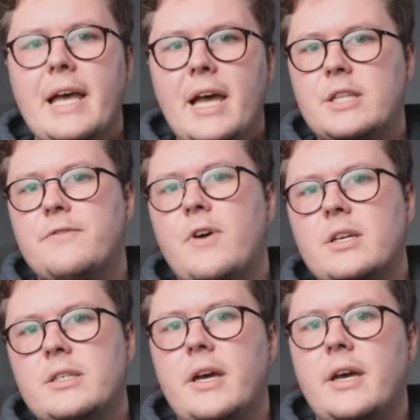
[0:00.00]
It's
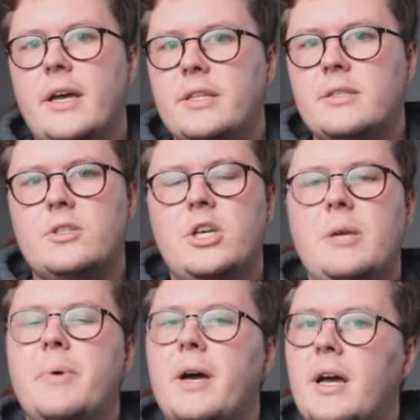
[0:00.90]
faster, it's
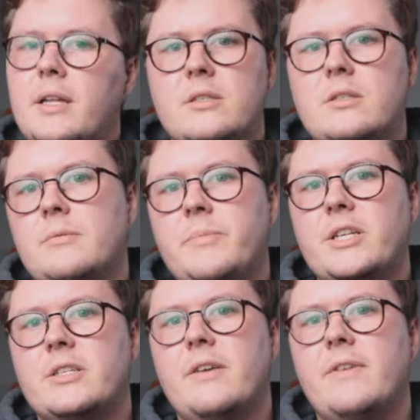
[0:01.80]
cheaper, it's a bunch
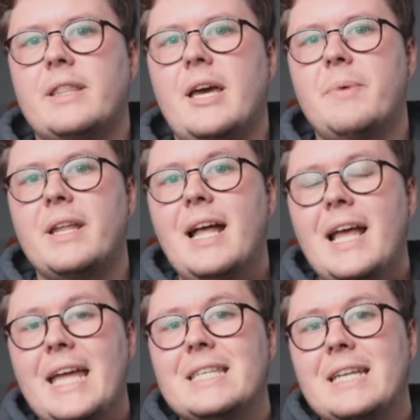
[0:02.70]
of stuff like that. But
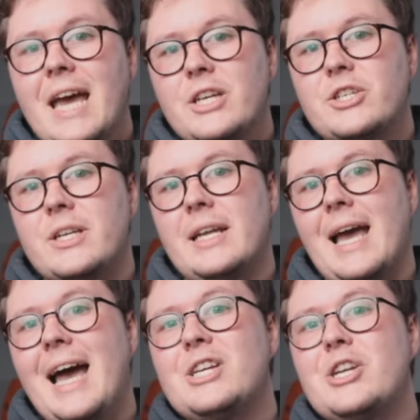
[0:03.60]
internationally,
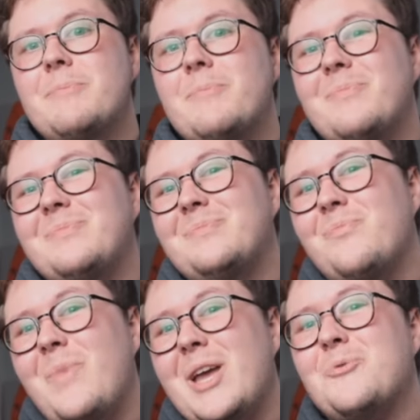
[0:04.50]
I actually
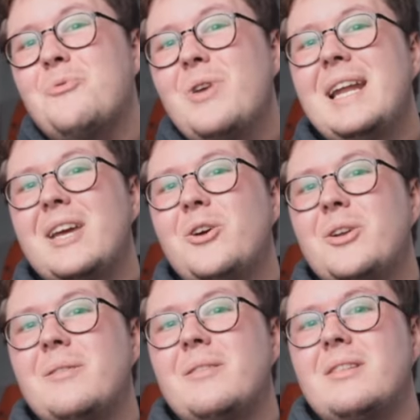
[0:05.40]
make really
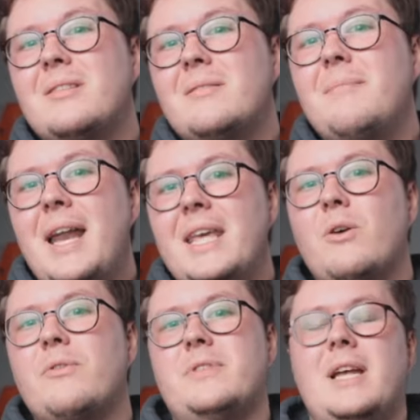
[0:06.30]
good money
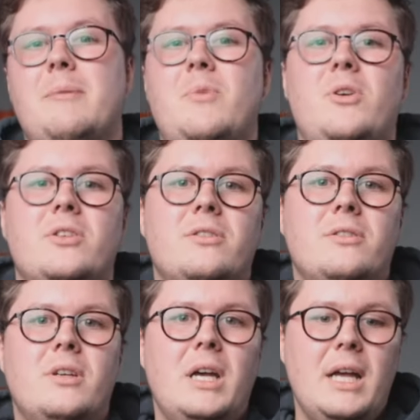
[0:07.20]
off of selling merch.
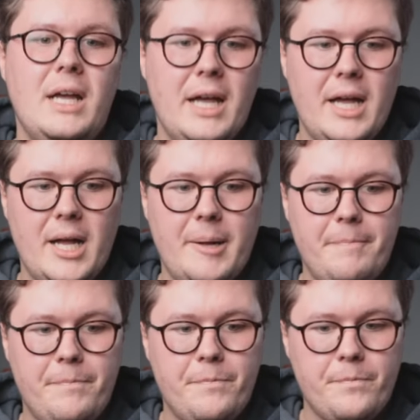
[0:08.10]

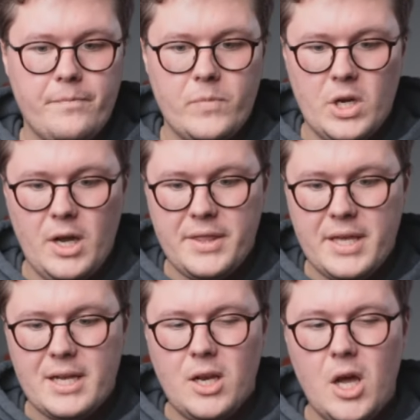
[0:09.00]
You know, I
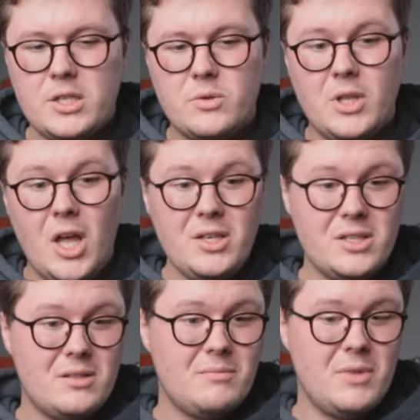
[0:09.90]
think last
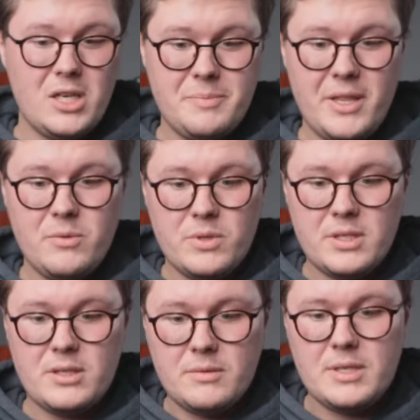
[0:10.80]
month was
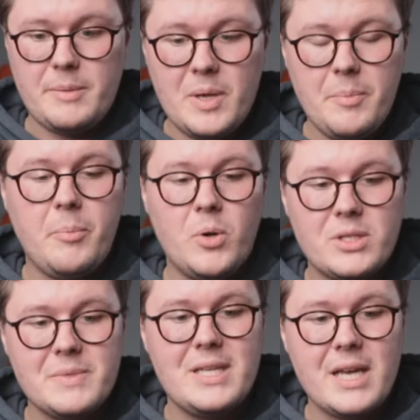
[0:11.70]
some people bought
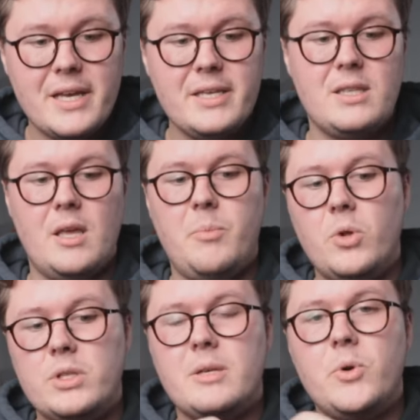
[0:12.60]
some stickers and they
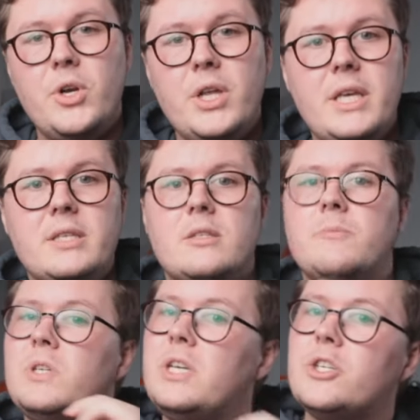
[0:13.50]
bought some hoodies and some
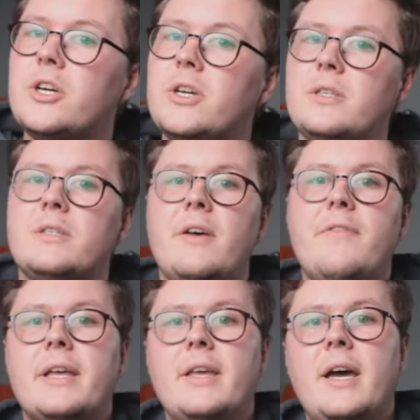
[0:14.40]
t-shirts and
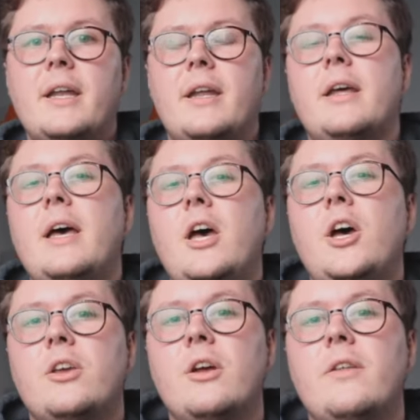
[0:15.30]
stuff like that. And,
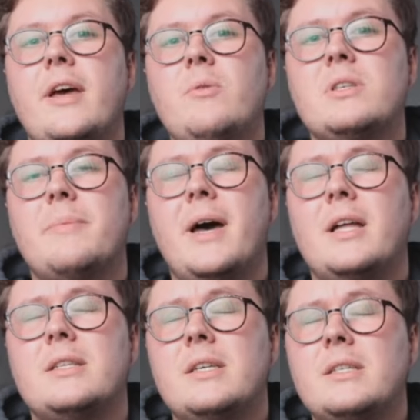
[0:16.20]
you know, that was
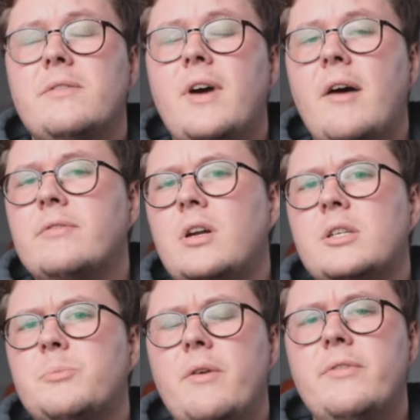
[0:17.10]
about
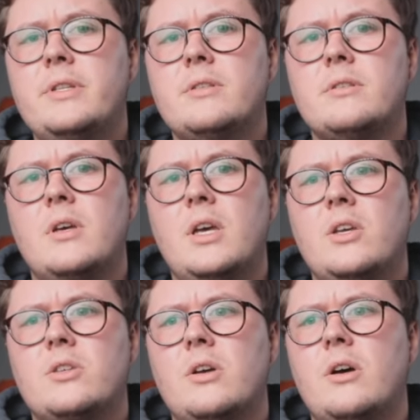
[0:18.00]
$65 profit.
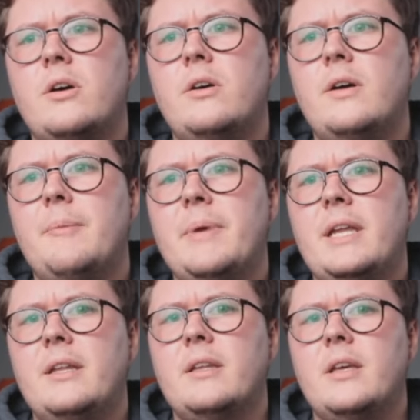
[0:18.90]
So, I
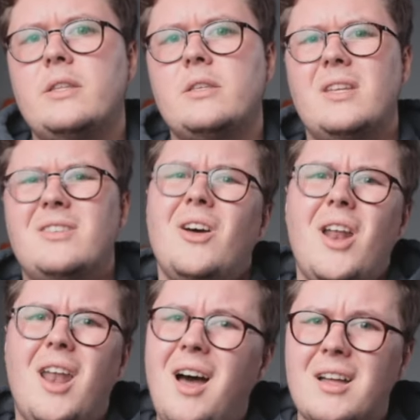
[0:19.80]
mean, it's not a
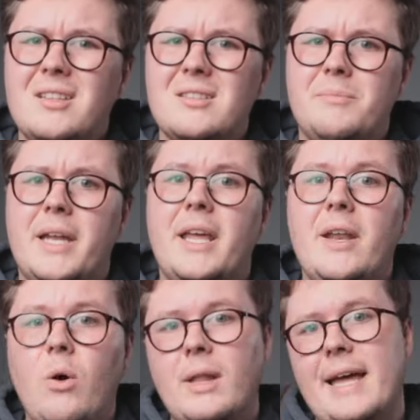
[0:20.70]
lot, but
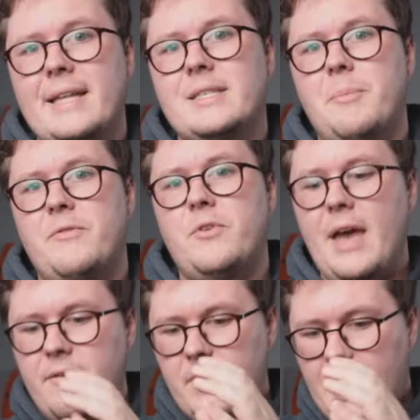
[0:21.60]
it all adds up. If you
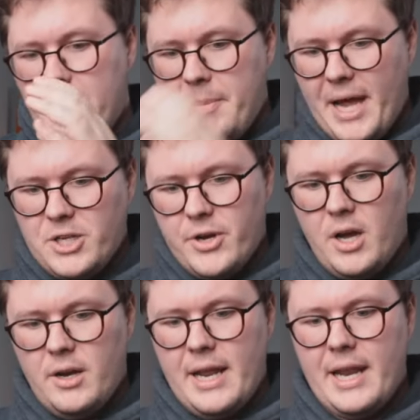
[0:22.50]
have
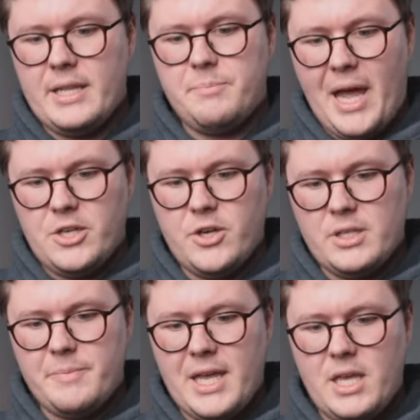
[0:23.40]
Patreon and it's
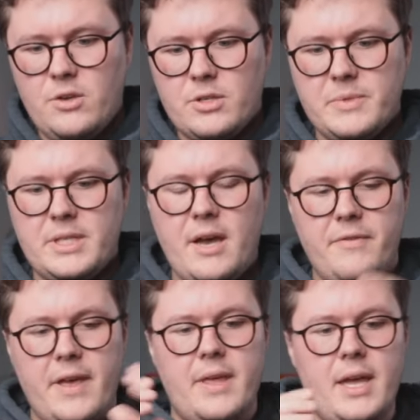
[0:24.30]
Patreon's making you some stuff,
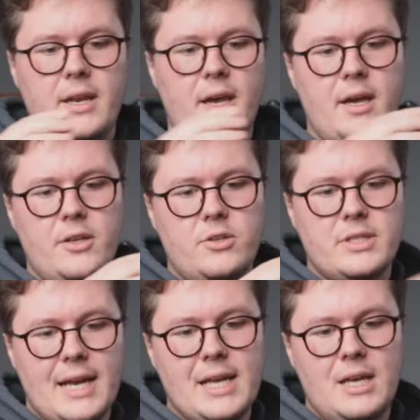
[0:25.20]
and then you're
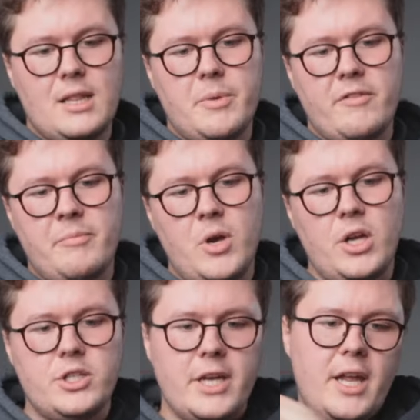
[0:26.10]
selling a little bit of
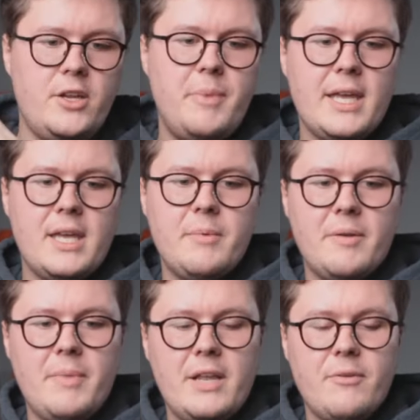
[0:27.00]
merch and you're making a bit
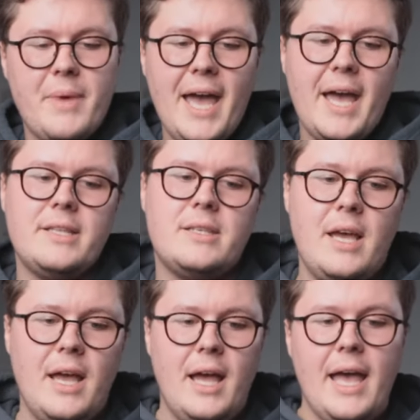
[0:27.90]
of money from ads,
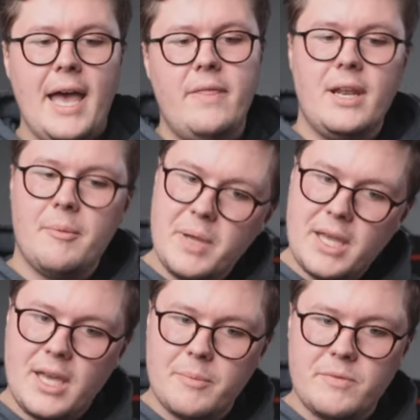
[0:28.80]
and then I'm
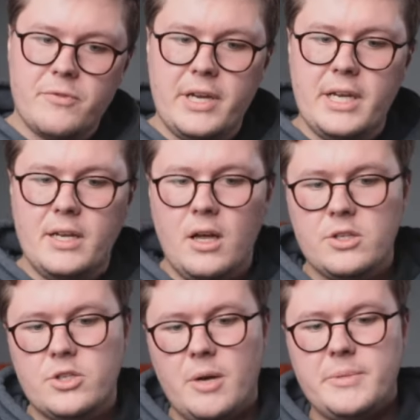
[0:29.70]
picking up some
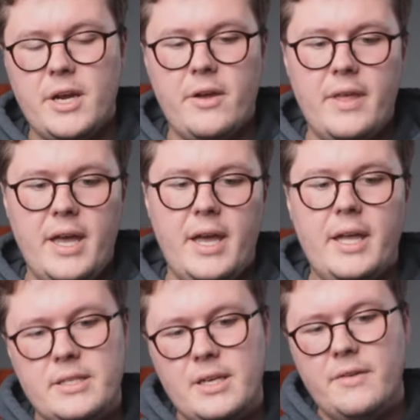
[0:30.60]
freelance jobs here and there,
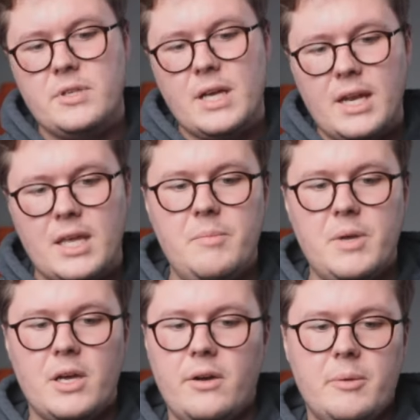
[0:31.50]
it's enough to kind of keep me
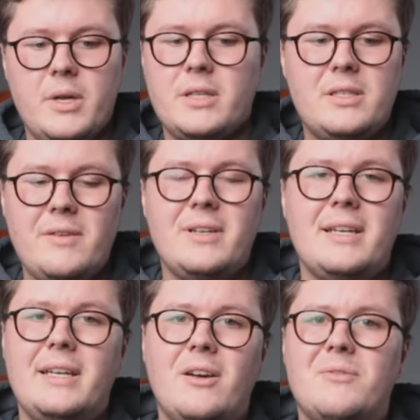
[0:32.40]
going, but it's
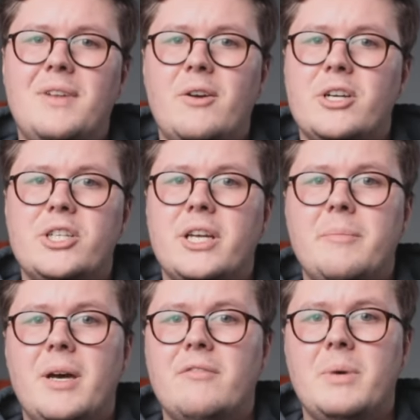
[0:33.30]
definitely not flourishing
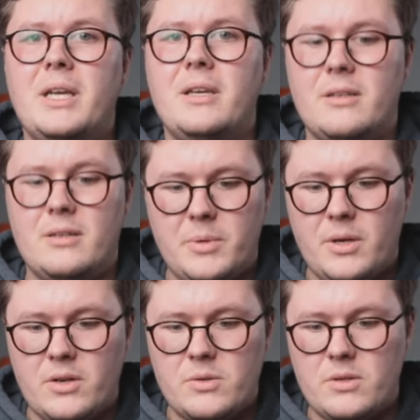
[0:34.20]
amount of money, I'll be
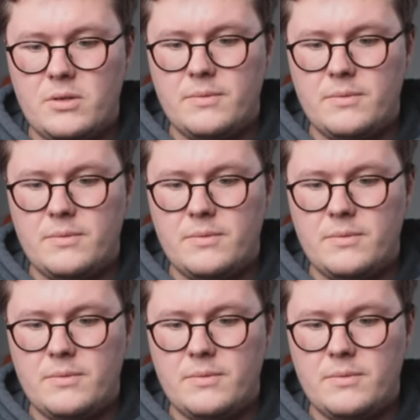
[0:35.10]
honest with you.